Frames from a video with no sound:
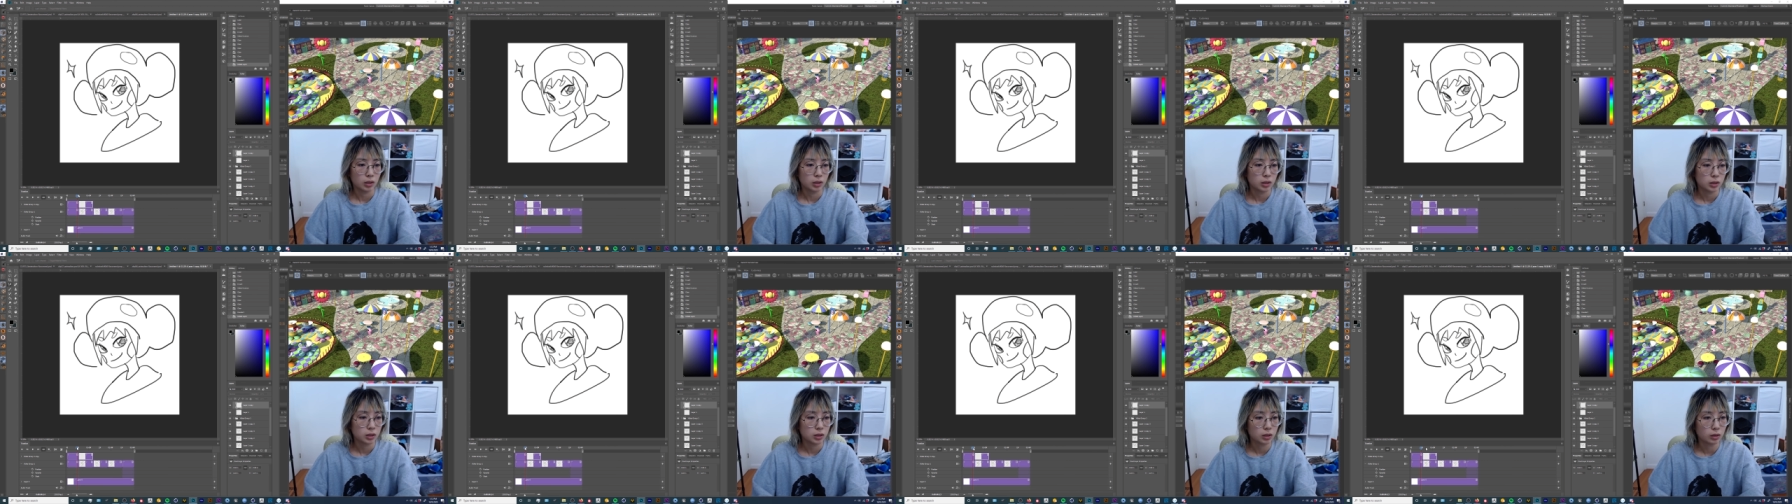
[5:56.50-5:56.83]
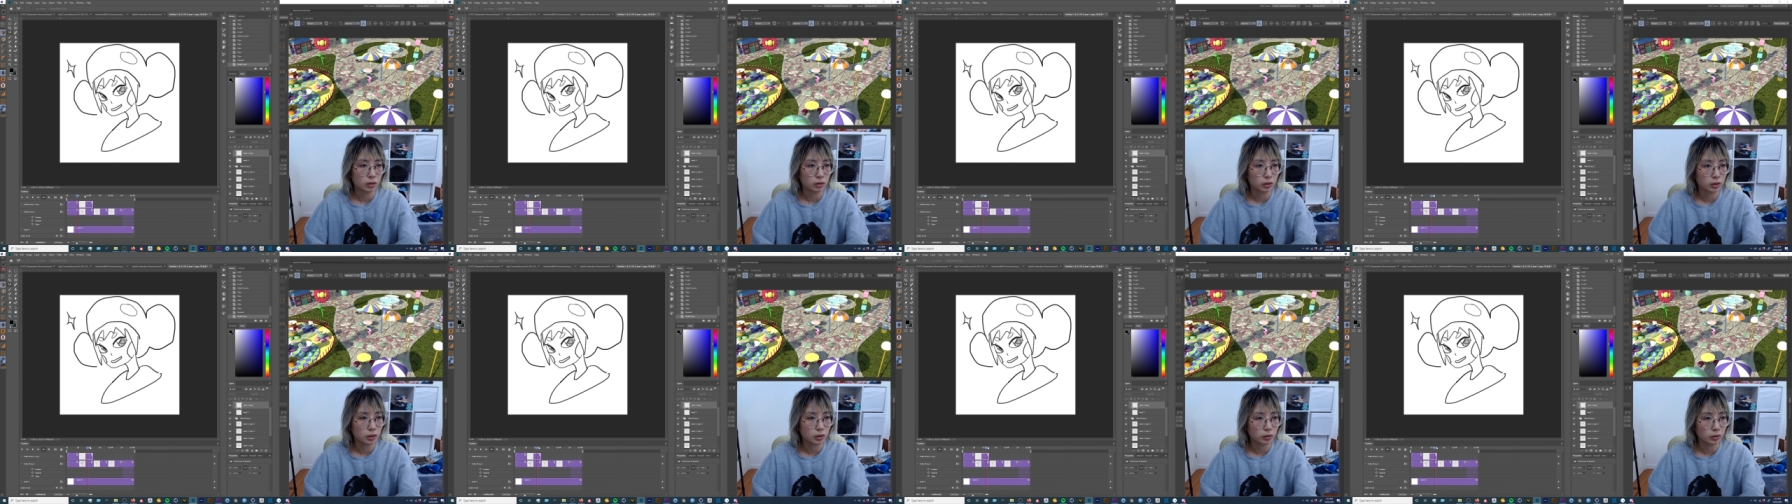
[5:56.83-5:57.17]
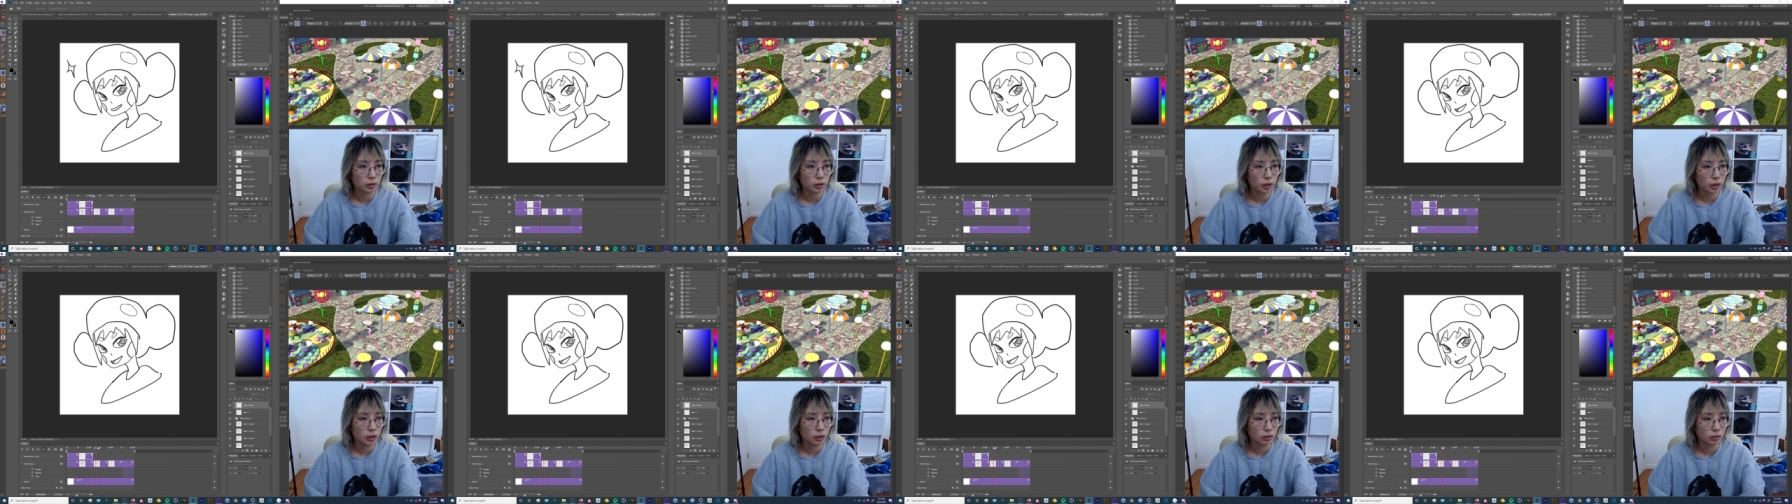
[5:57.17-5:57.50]
So as you
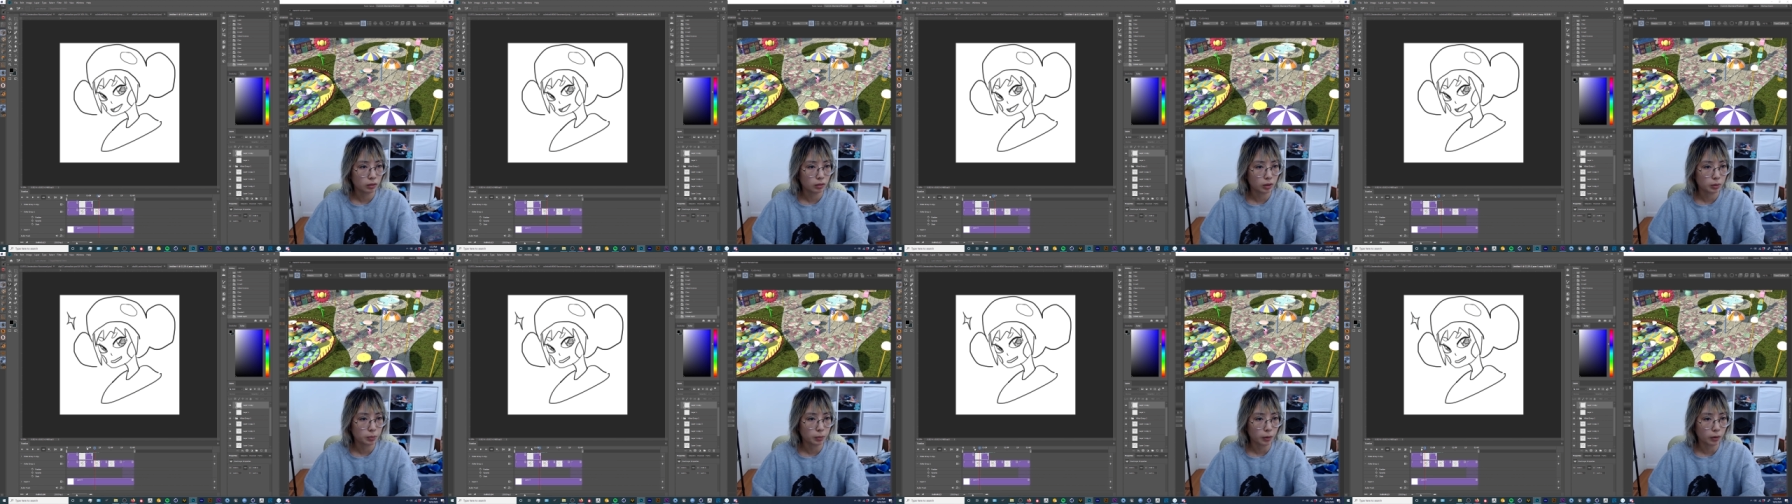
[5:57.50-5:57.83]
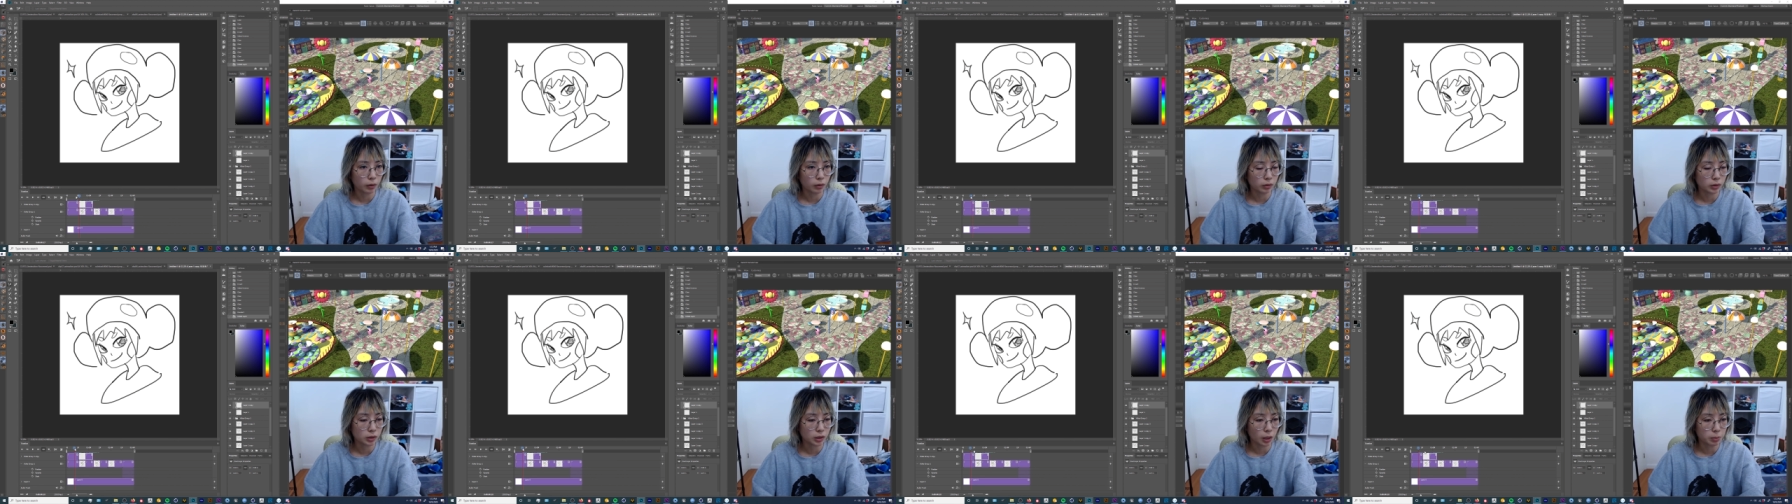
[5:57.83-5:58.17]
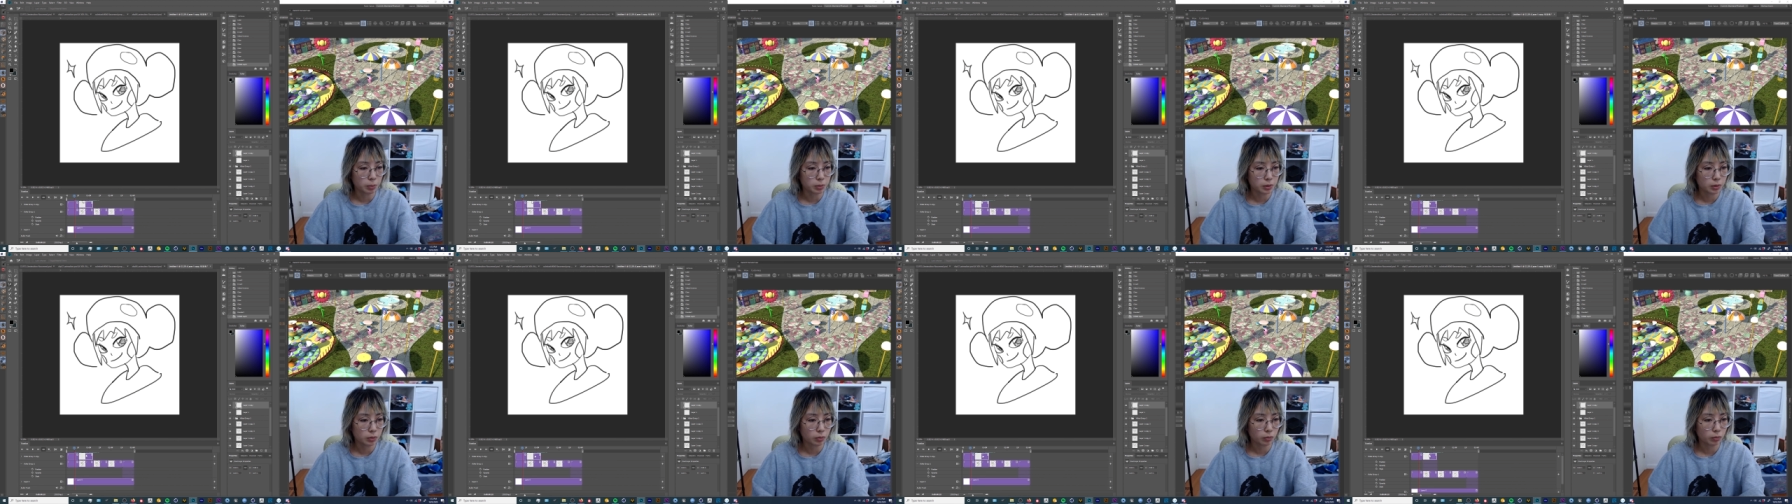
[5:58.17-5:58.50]
see, the sparkle
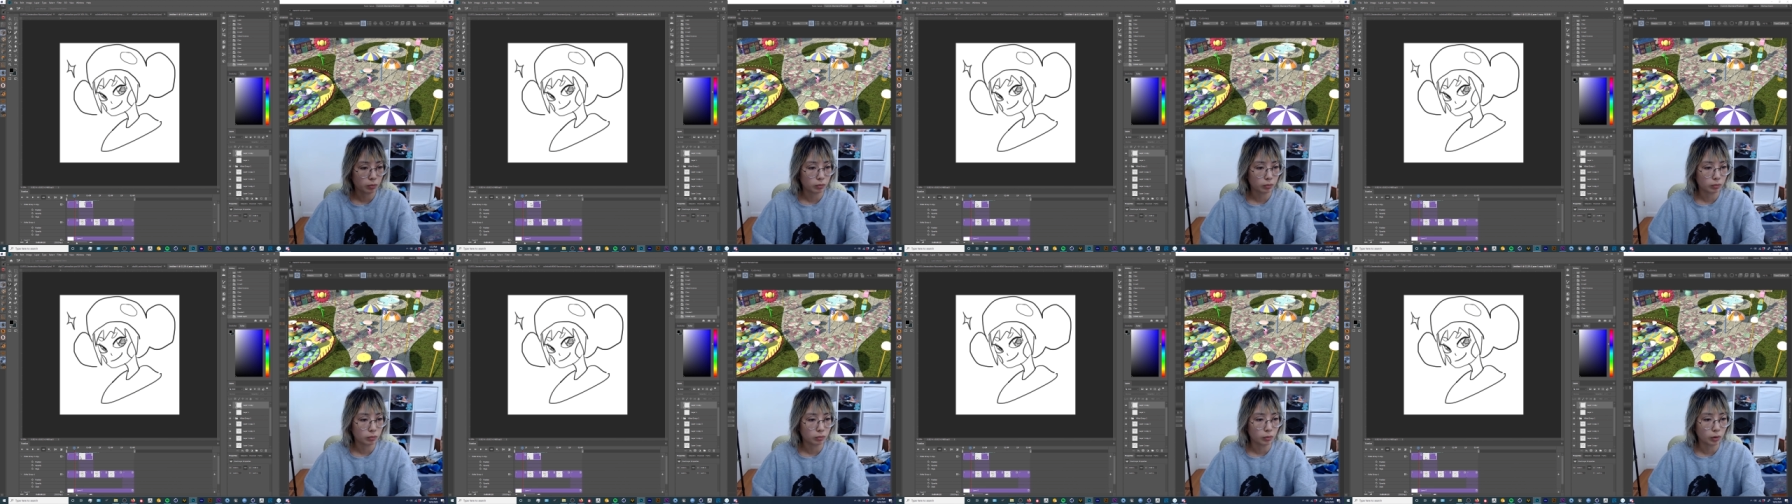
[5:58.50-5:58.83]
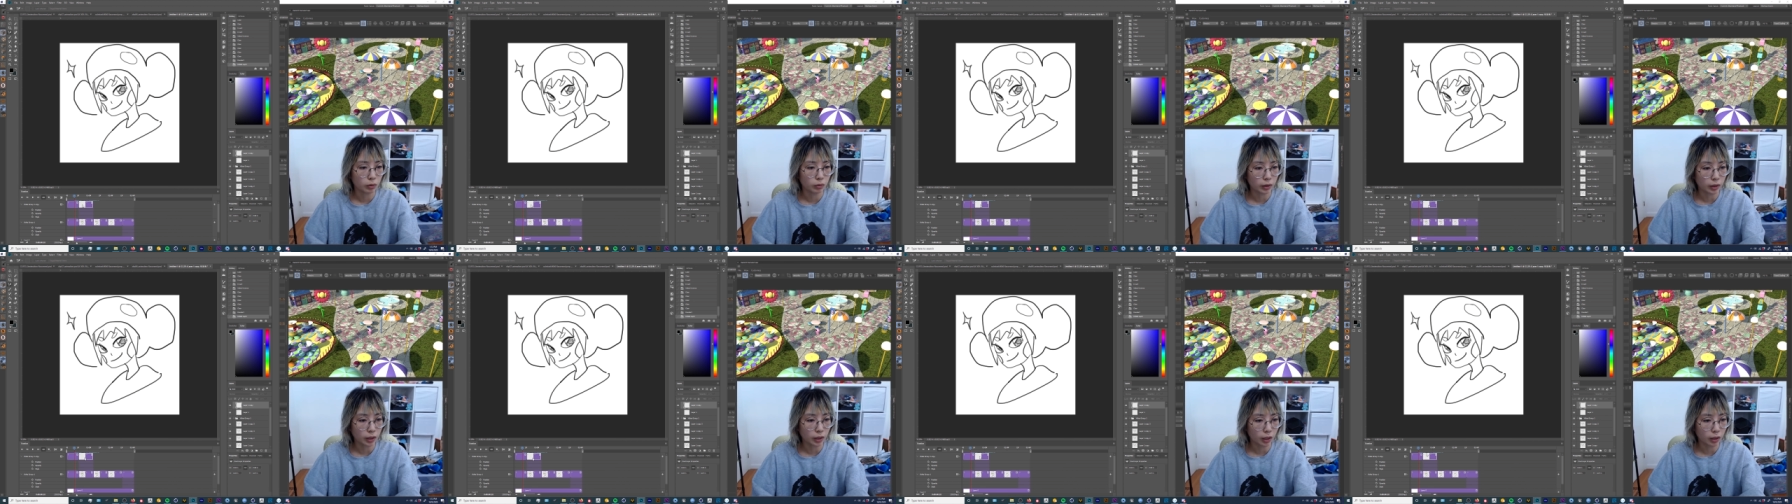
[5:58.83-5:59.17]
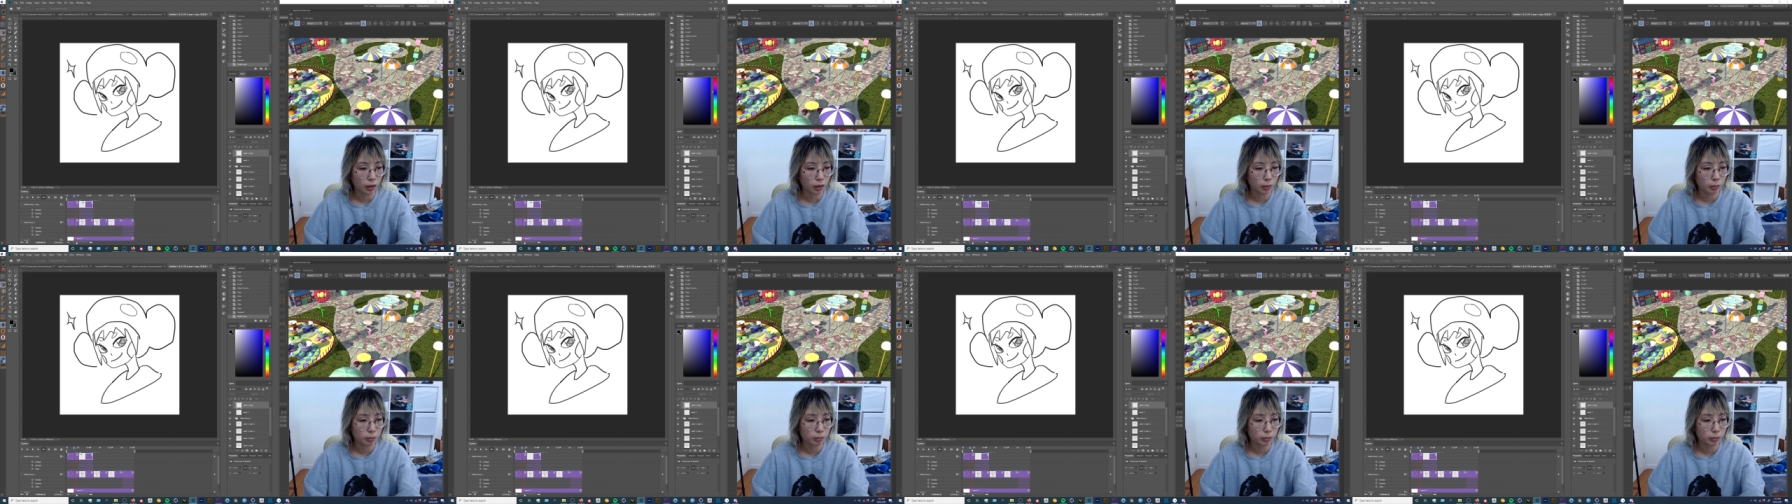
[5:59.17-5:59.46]
stops moving there.